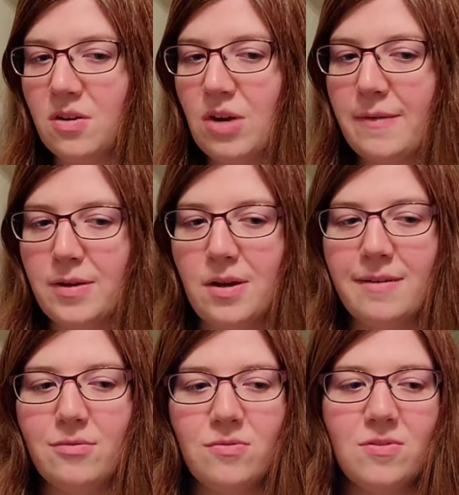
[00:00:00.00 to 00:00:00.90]
graphic
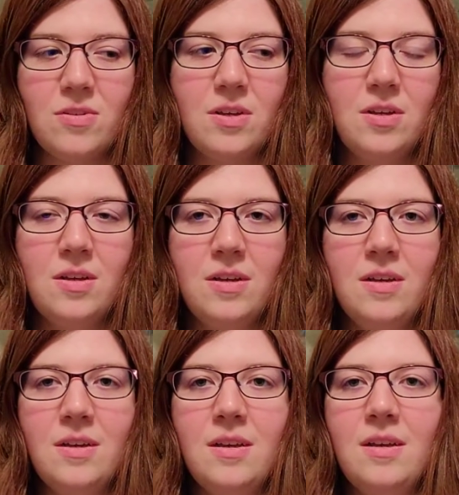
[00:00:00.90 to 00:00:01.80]
novels,
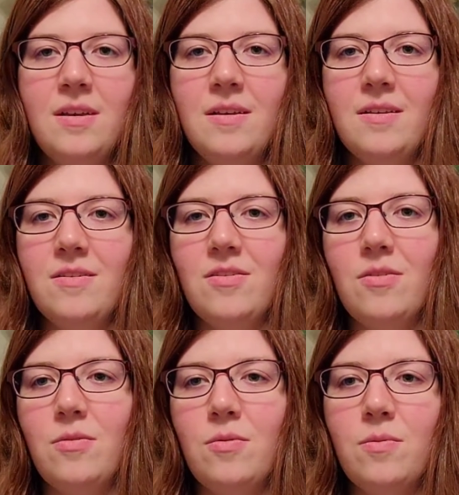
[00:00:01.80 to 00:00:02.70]

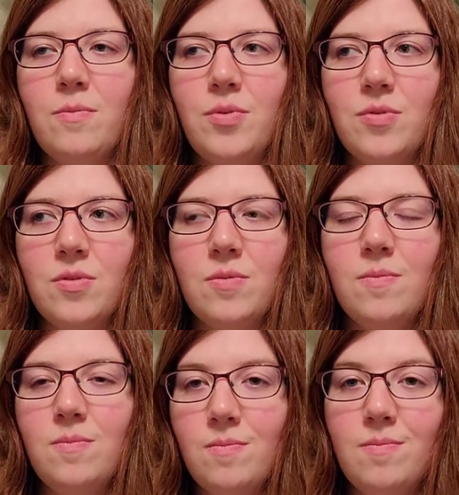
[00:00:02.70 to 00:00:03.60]
so both
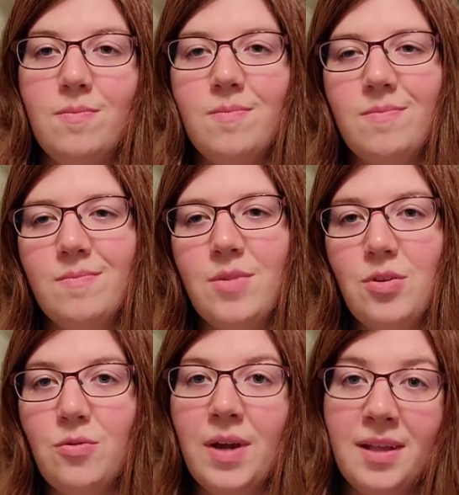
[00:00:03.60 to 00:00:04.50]

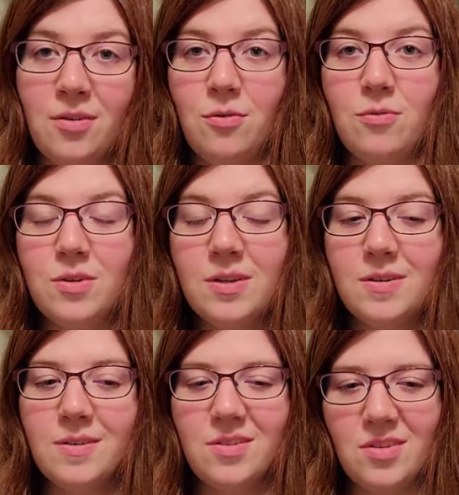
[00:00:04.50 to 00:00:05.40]
new and old.
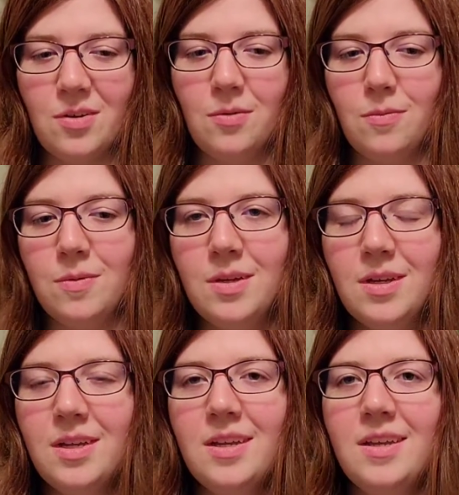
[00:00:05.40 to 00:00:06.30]
So
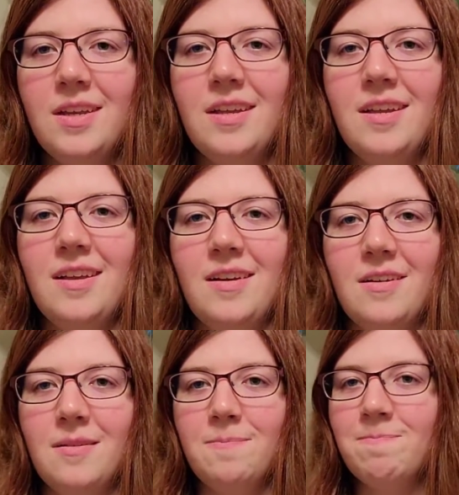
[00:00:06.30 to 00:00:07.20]

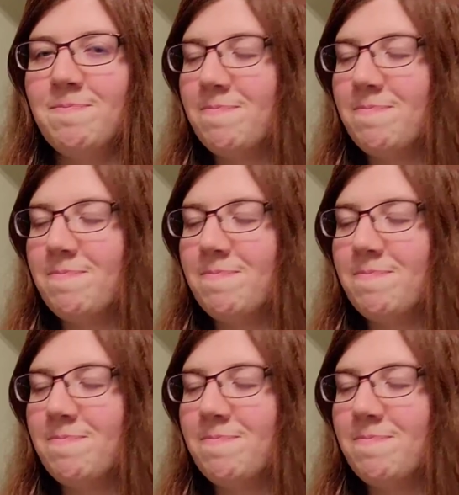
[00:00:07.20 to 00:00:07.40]
I